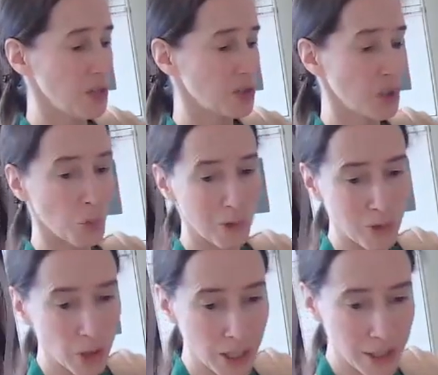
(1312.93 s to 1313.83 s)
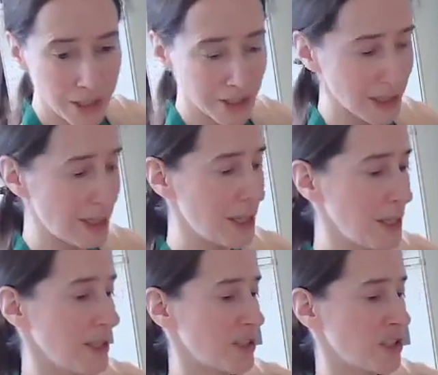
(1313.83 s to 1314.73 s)
So we've got
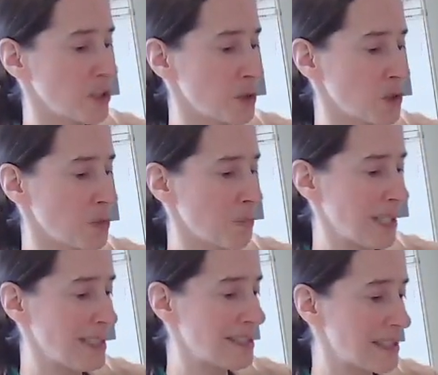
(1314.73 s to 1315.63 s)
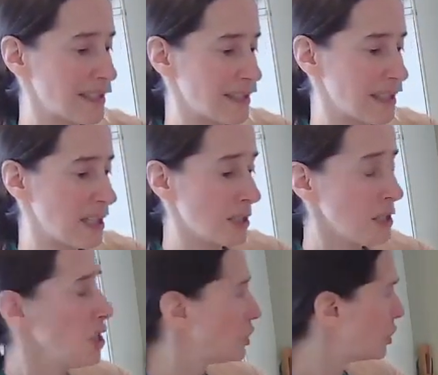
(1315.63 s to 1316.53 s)
our spices here.
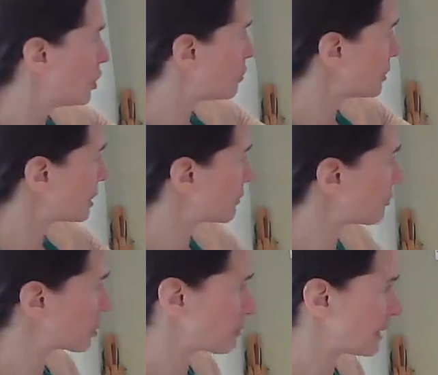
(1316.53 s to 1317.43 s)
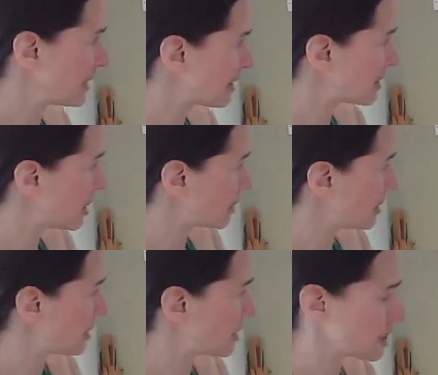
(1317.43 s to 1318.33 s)
Do you know what the different spices are
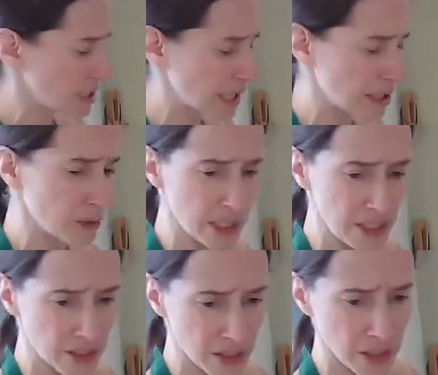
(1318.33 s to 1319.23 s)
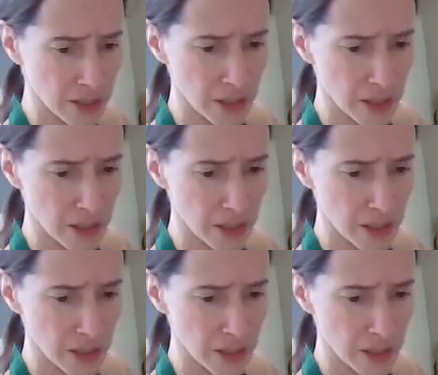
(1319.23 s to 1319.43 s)
in this today, Louise?